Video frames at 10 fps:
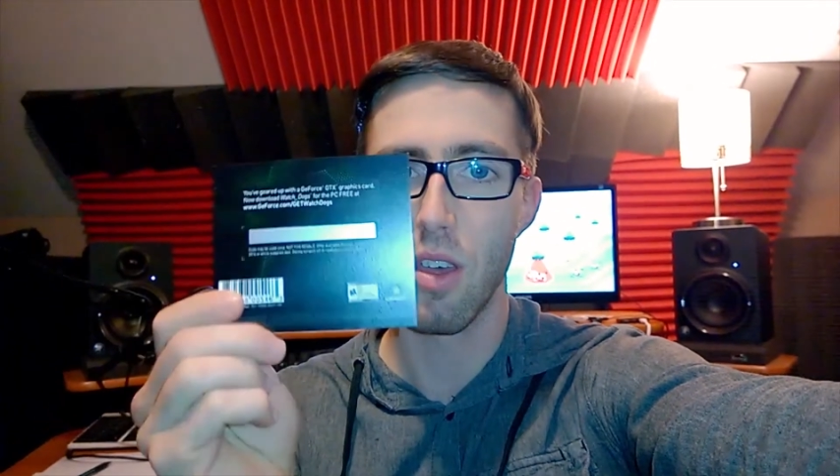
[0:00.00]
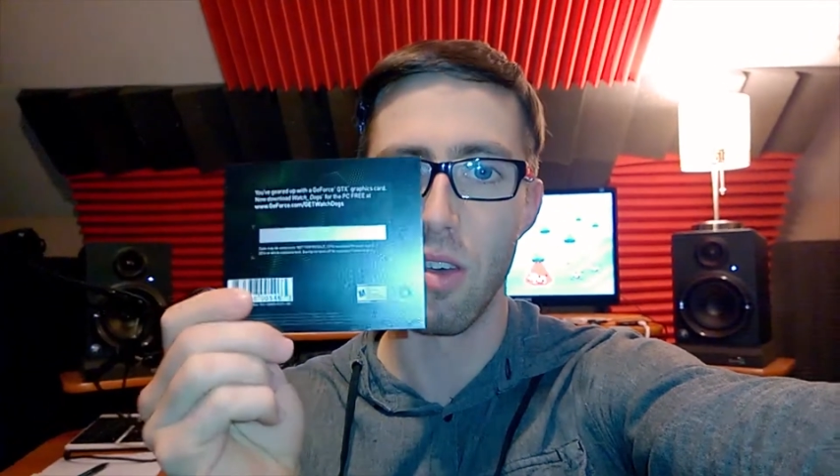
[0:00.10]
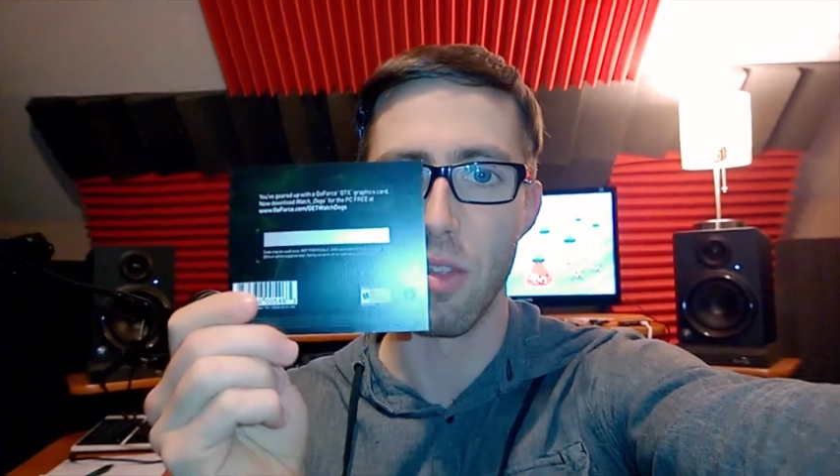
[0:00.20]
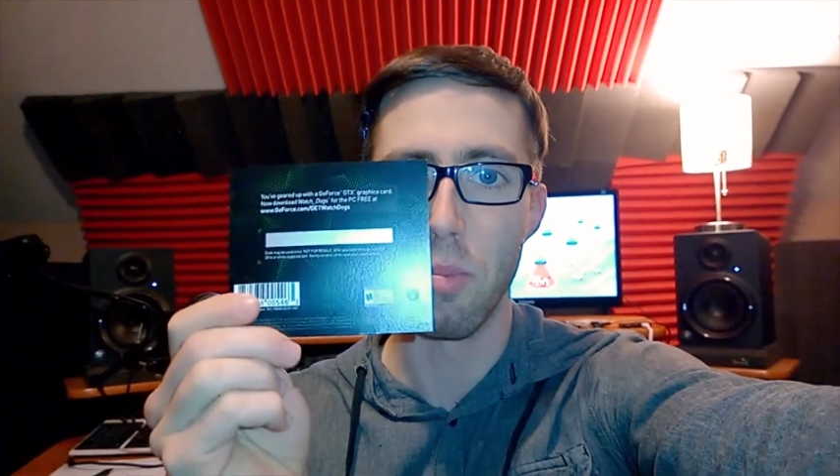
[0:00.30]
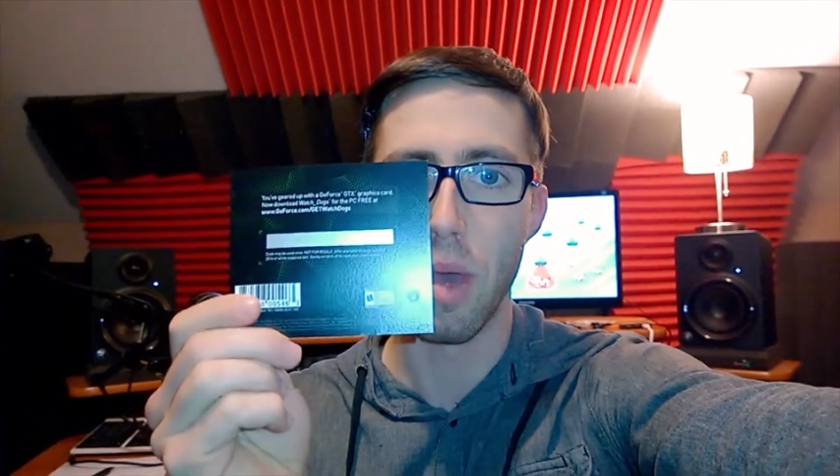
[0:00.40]

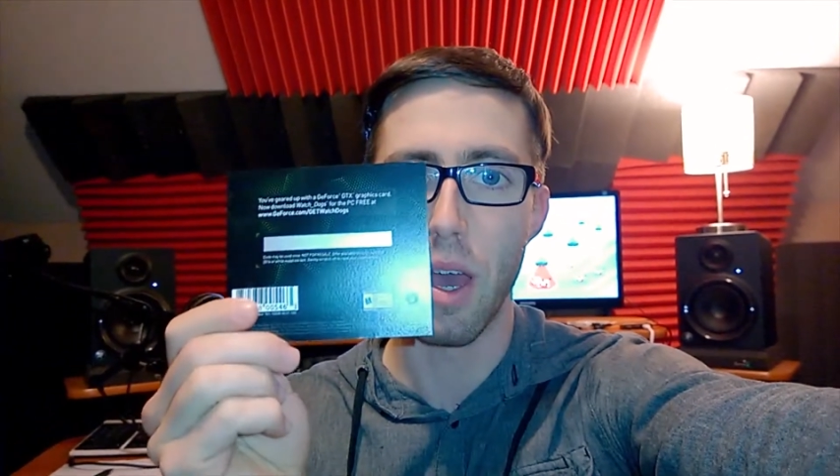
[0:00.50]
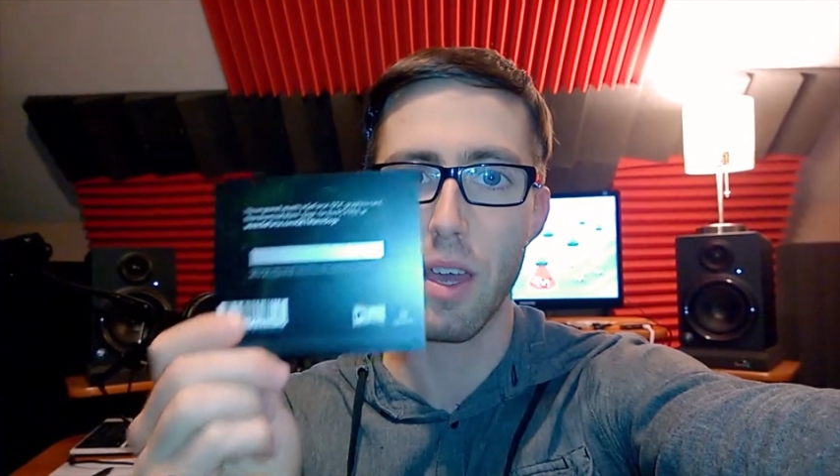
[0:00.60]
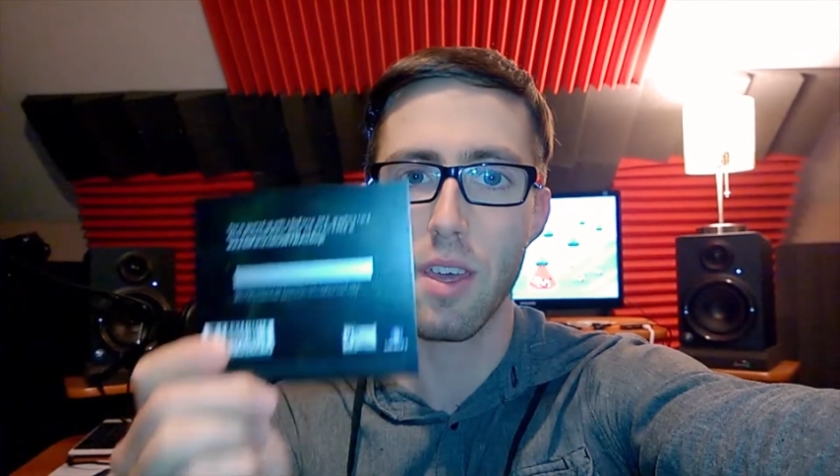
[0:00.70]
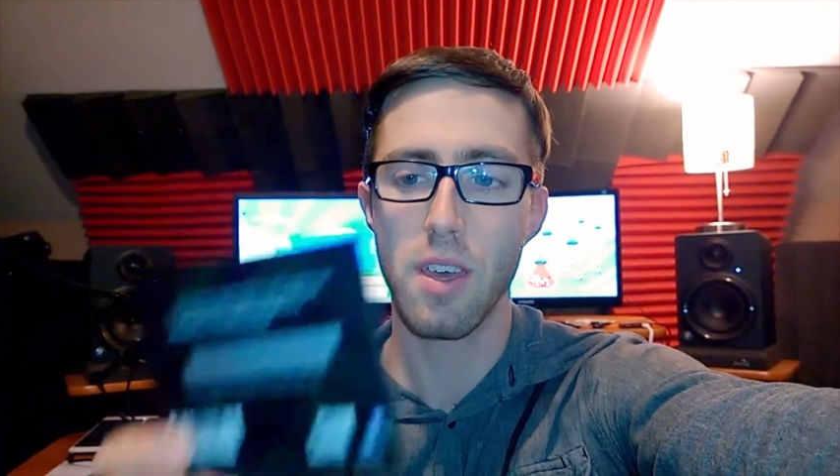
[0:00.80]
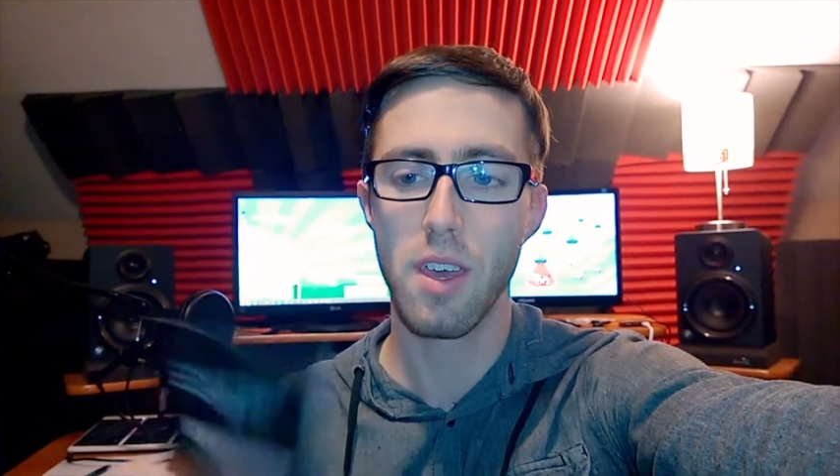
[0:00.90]
on the
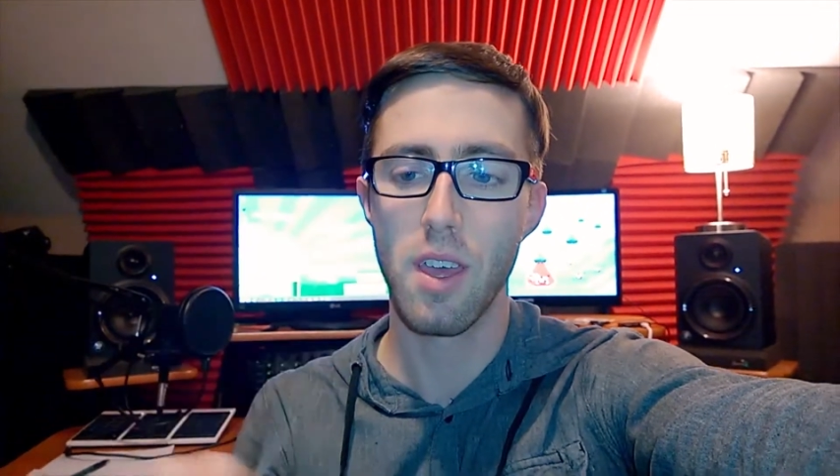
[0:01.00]
back,